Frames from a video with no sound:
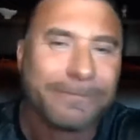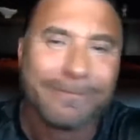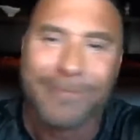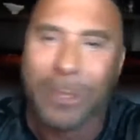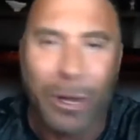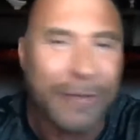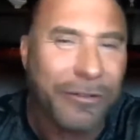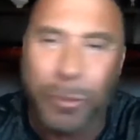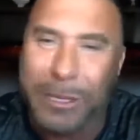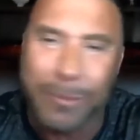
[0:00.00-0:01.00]
We'll have a few
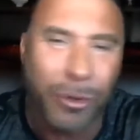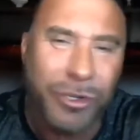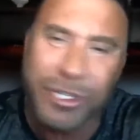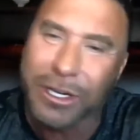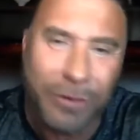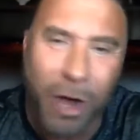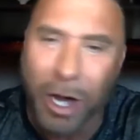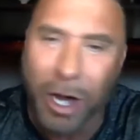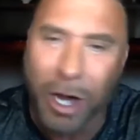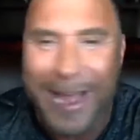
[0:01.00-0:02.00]
people that's going to honor your
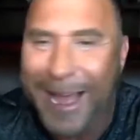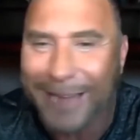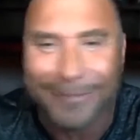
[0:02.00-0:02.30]
dad,